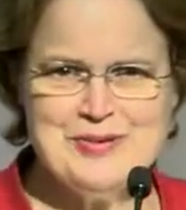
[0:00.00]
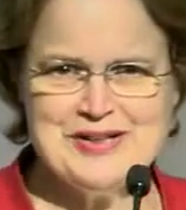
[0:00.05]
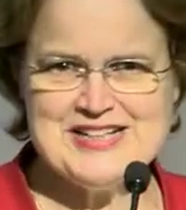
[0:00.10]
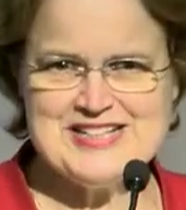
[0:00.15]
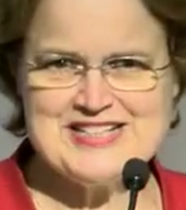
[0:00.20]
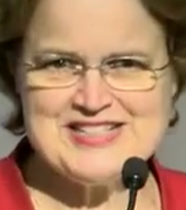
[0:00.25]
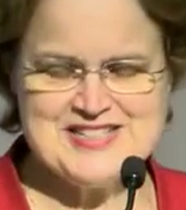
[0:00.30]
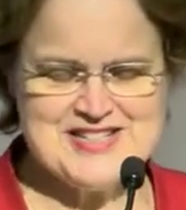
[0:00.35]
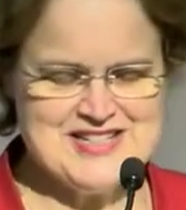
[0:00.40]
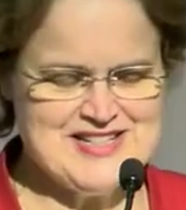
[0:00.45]
but
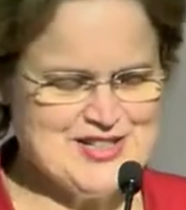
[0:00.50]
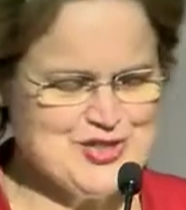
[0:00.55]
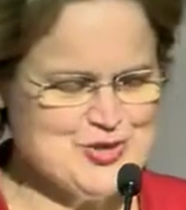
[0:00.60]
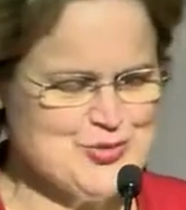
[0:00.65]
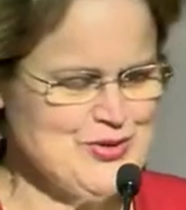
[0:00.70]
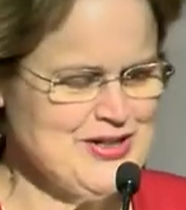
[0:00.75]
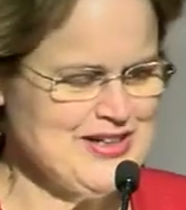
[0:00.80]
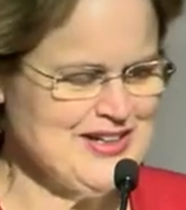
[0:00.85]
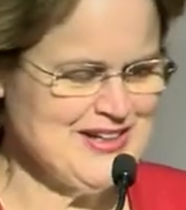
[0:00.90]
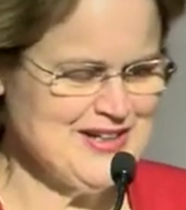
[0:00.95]
it's
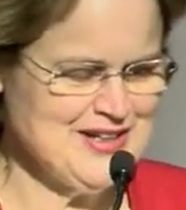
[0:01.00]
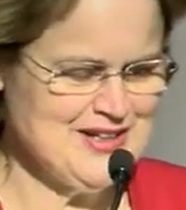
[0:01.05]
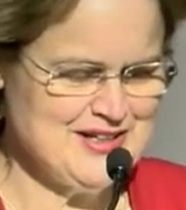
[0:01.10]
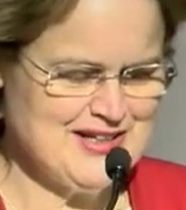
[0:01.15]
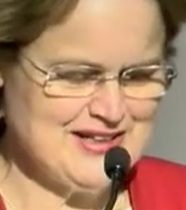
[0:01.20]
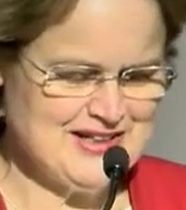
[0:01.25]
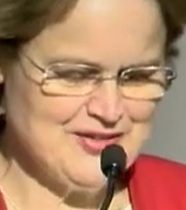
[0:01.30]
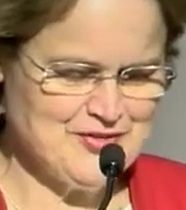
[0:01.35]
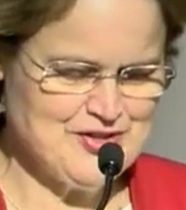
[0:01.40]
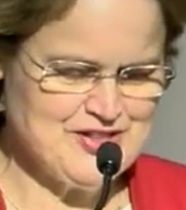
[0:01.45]
really
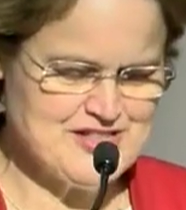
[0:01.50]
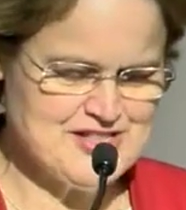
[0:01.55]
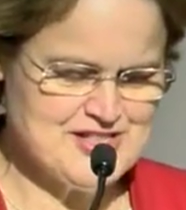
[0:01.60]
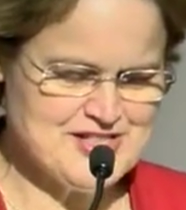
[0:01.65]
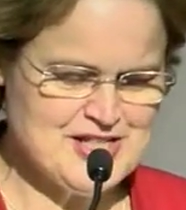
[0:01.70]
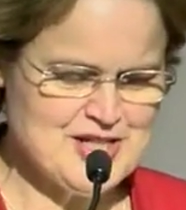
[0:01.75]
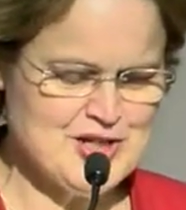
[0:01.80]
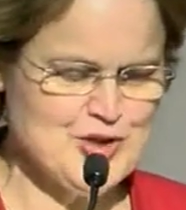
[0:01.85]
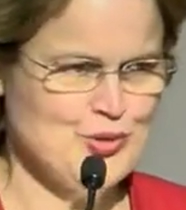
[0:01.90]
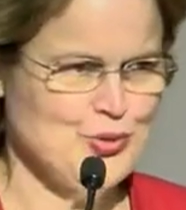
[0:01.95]
lovely to
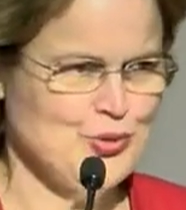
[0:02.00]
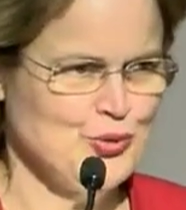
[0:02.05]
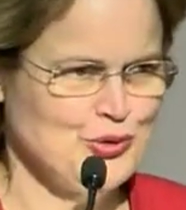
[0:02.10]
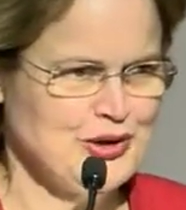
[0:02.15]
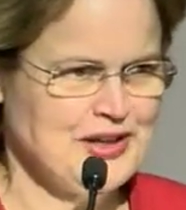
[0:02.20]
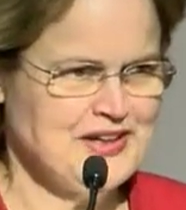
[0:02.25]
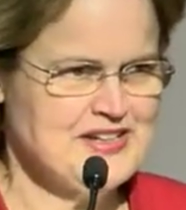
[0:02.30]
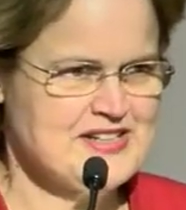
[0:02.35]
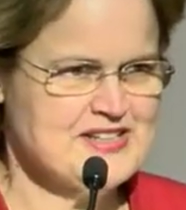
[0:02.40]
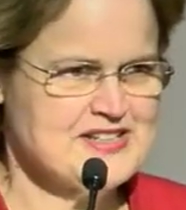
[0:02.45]
see you
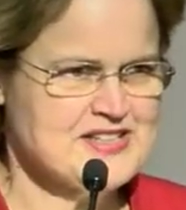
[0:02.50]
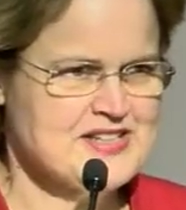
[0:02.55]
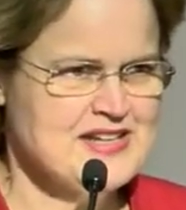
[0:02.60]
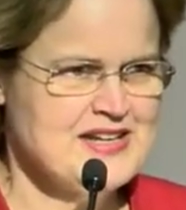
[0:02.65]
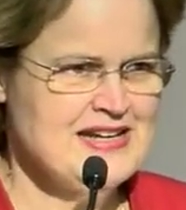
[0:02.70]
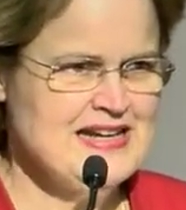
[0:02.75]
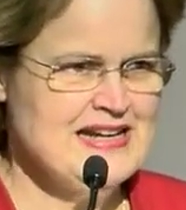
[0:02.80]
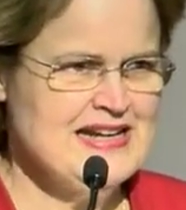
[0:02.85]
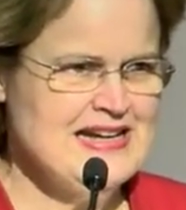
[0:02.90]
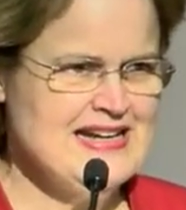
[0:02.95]
all, and
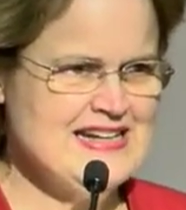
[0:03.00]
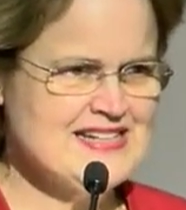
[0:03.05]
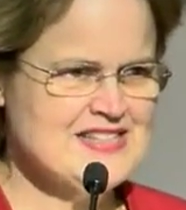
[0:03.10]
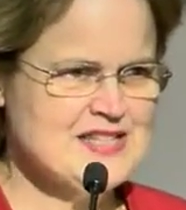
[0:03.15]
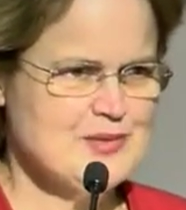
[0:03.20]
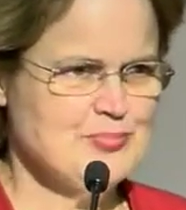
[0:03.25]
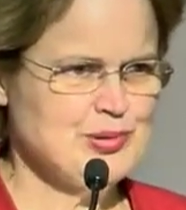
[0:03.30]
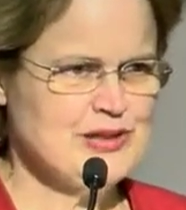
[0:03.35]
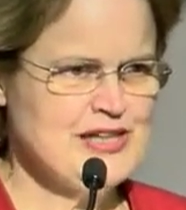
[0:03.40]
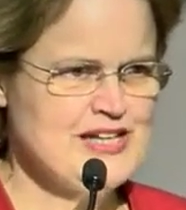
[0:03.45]

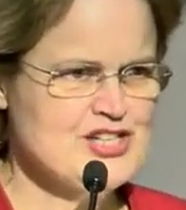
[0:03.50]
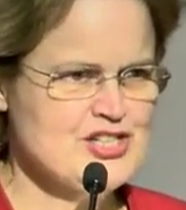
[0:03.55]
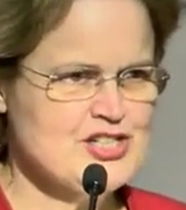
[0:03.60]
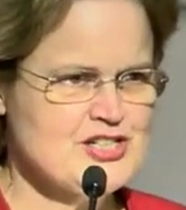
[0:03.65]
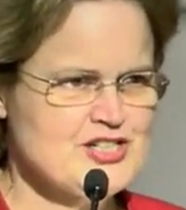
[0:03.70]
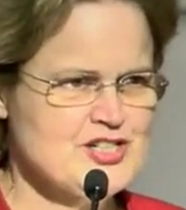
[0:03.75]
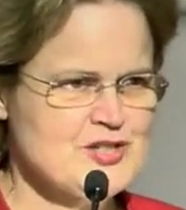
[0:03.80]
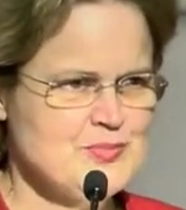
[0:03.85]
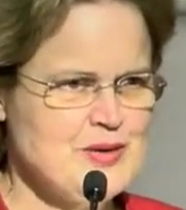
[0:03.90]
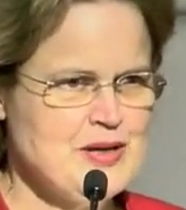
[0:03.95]
it's a
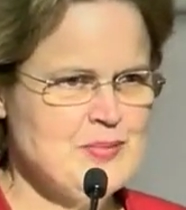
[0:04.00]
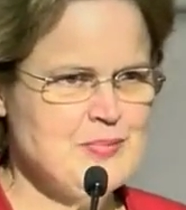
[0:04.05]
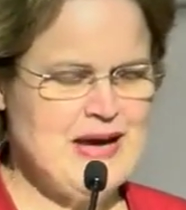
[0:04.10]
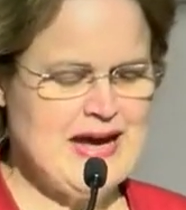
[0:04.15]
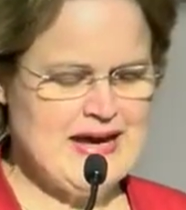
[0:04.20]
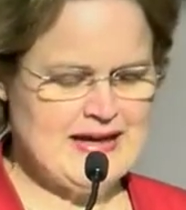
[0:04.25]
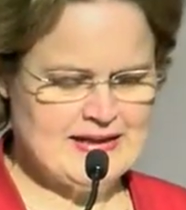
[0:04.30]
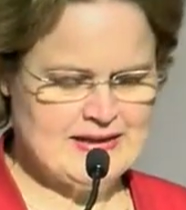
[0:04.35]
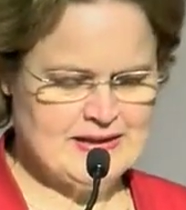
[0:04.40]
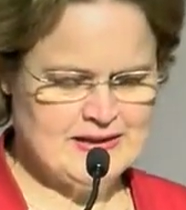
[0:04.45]
pleasure to be
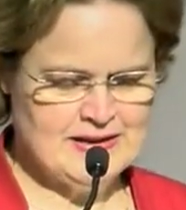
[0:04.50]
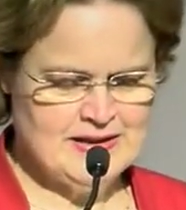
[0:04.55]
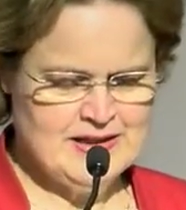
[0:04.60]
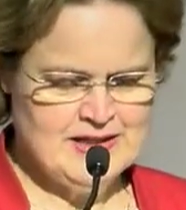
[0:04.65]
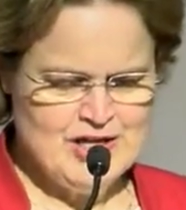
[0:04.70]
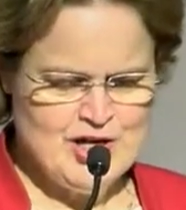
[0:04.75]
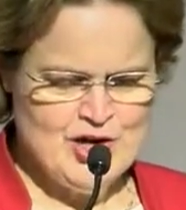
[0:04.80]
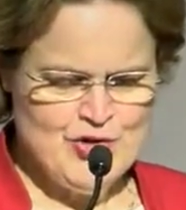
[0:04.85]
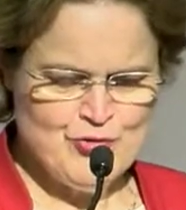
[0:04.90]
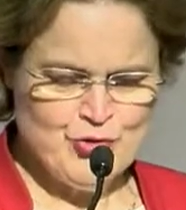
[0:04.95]
back
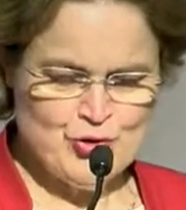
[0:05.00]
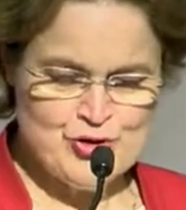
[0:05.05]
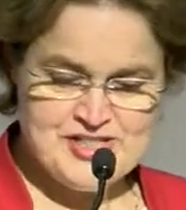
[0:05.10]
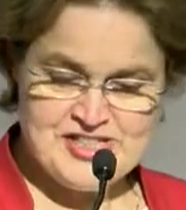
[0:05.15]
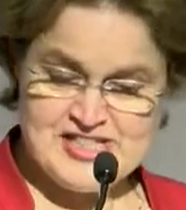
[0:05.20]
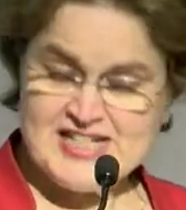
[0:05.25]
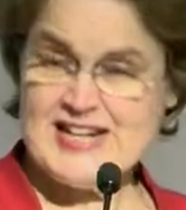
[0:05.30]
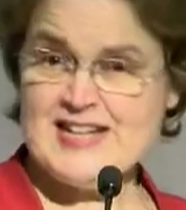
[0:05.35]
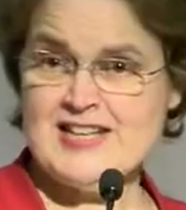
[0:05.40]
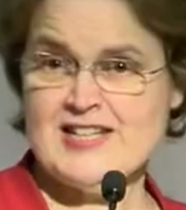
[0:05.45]
for a
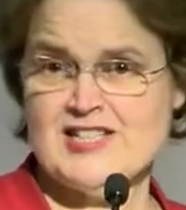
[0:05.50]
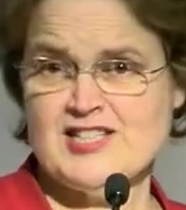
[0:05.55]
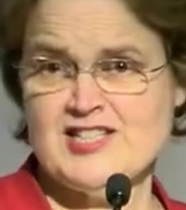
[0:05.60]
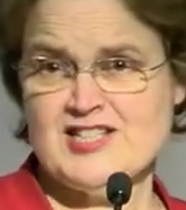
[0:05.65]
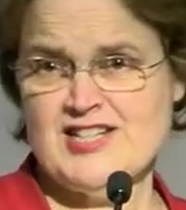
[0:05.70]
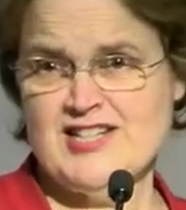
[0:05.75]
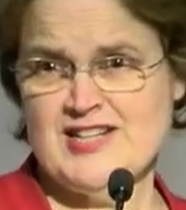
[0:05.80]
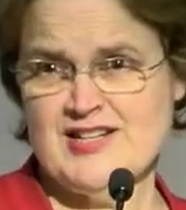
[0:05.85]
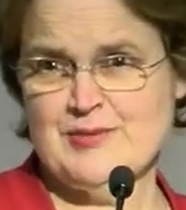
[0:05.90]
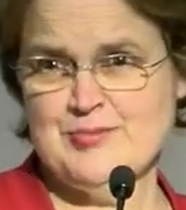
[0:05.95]
second
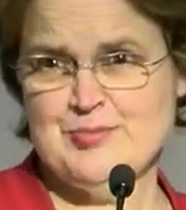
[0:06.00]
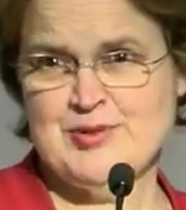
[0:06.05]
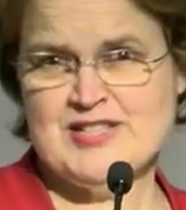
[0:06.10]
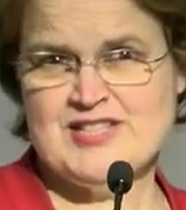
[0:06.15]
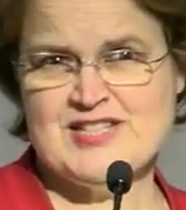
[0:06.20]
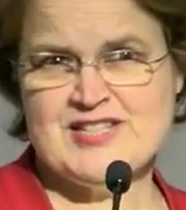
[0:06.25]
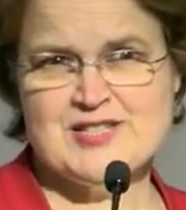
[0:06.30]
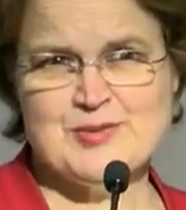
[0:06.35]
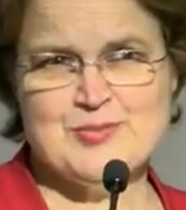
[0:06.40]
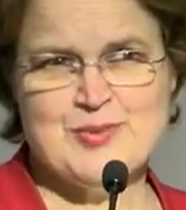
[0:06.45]
year
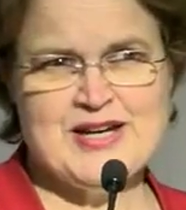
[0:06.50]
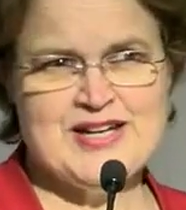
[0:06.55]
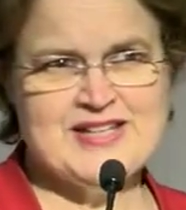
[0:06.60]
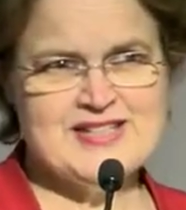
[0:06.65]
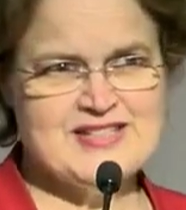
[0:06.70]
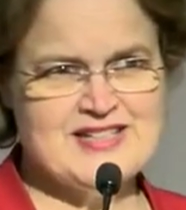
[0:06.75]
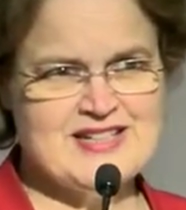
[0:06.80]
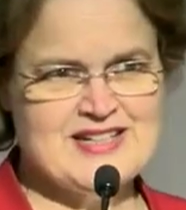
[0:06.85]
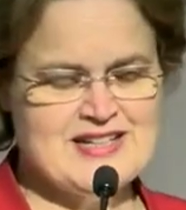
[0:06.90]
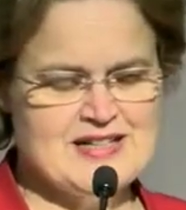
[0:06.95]

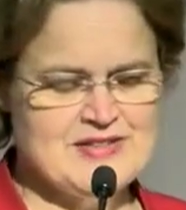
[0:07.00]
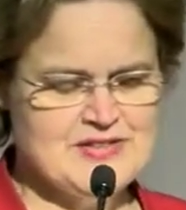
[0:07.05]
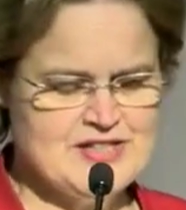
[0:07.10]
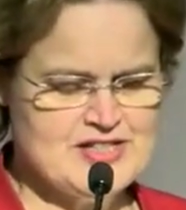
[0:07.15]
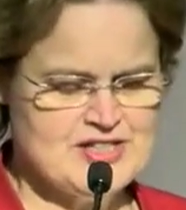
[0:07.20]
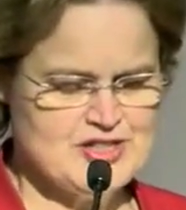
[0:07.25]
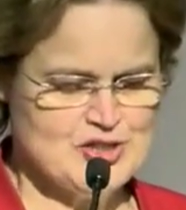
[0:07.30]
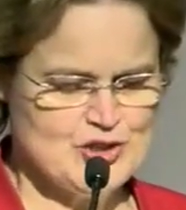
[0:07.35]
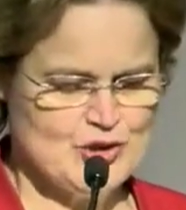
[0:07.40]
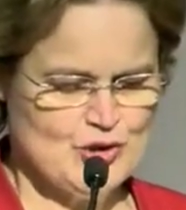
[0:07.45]
participating in
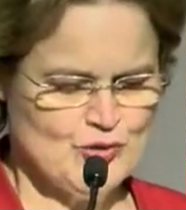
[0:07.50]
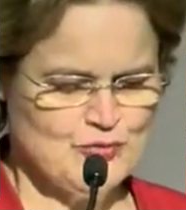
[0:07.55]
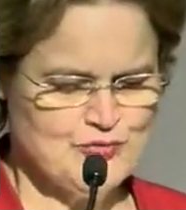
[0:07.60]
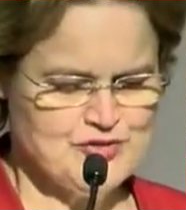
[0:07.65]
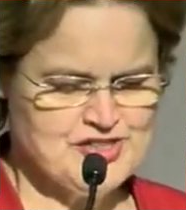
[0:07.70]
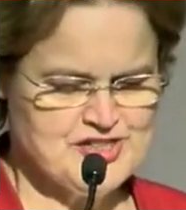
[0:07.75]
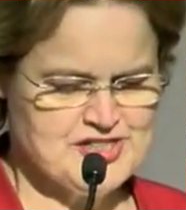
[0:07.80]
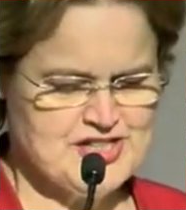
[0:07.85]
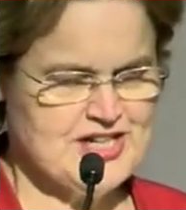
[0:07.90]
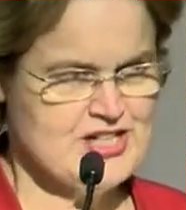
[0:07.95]
this
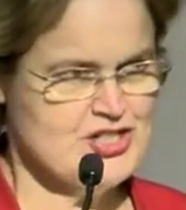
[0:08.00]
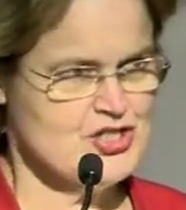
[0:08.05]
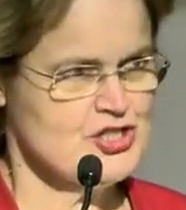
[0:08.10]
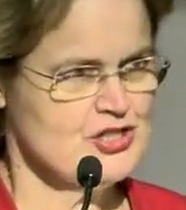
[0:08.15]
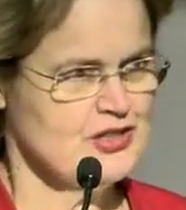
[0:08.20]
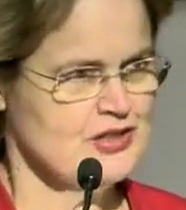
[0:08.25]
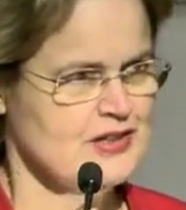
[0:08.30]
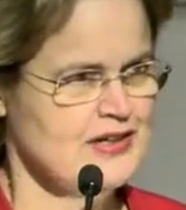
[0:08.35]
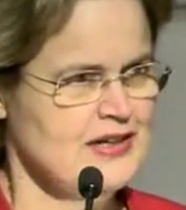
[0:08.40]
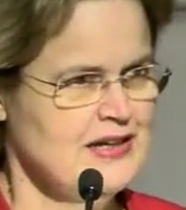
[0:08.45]

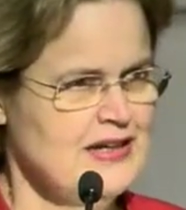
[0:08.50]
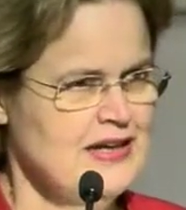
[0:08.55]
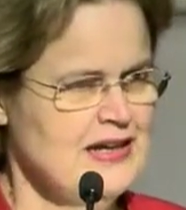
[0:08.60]
conversation